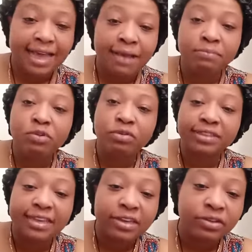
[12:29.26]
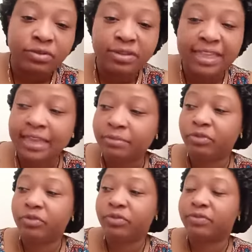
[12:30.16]
I'm going to tell you the damn
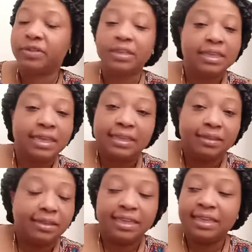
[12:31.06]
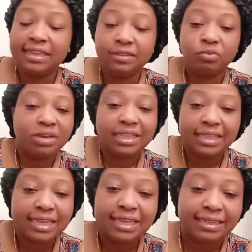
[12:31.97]
truth. It is what
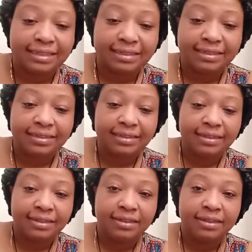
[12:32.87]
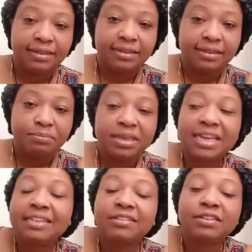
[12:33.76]
it is.
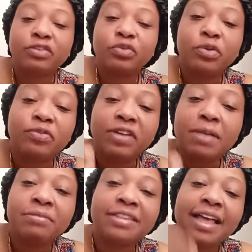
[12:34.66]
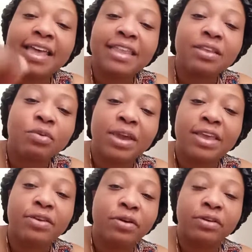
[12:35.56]
Because the truth comes out anyway.
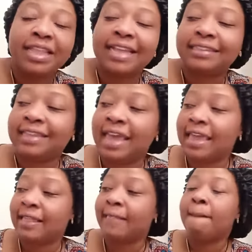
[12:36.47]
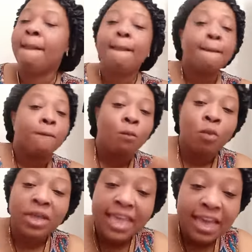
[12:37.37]
You heard that saying?
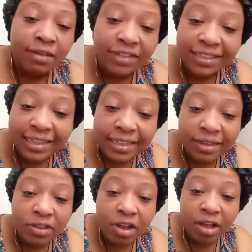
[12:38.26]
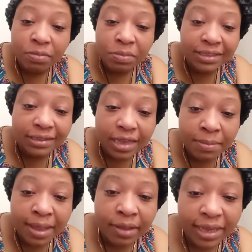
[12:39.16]
Whatever's in the dark must
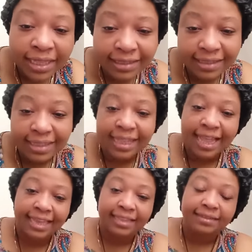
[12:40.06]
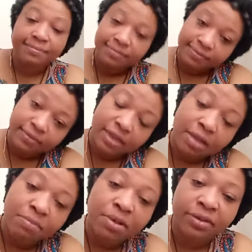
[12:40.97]
come out into the light.
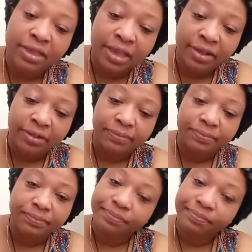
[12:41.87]
Come on, y'all.